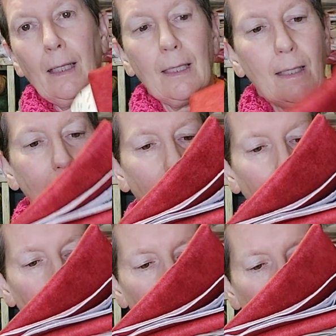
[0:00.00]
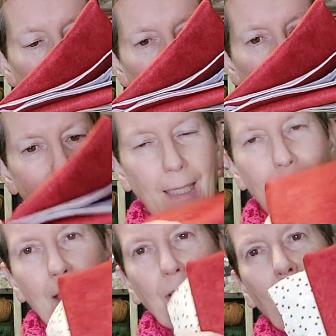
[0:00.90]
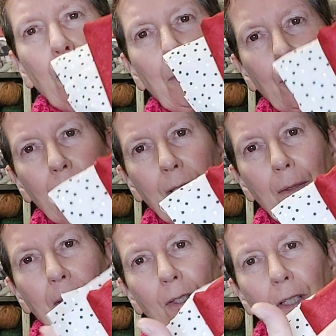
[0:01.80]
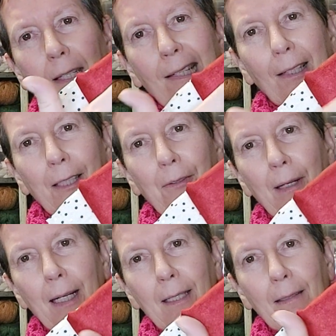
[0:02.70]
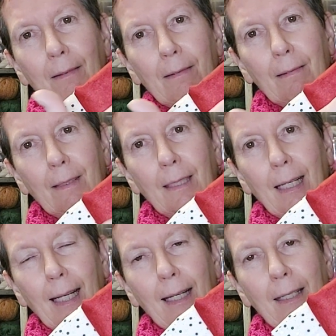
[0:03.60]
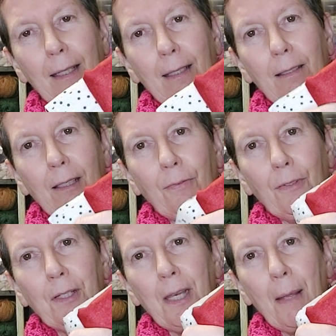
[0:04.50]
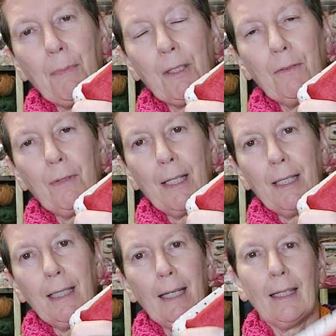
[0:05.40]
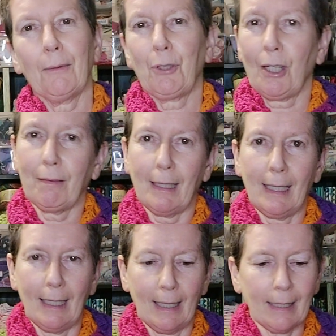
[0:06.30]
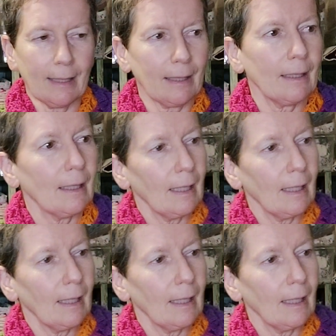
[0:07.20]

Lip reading: It's a tonal, so it's not a solid red. It has different depths of red in there, which I really like.